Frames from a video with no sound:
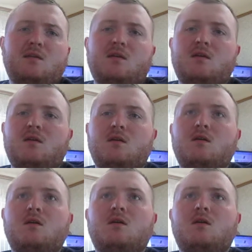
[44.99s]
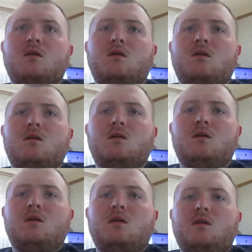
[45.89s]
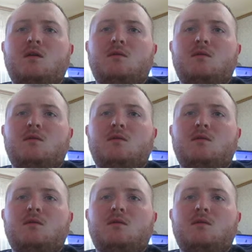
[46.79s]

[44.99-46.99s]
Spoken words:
Website WCVB.com.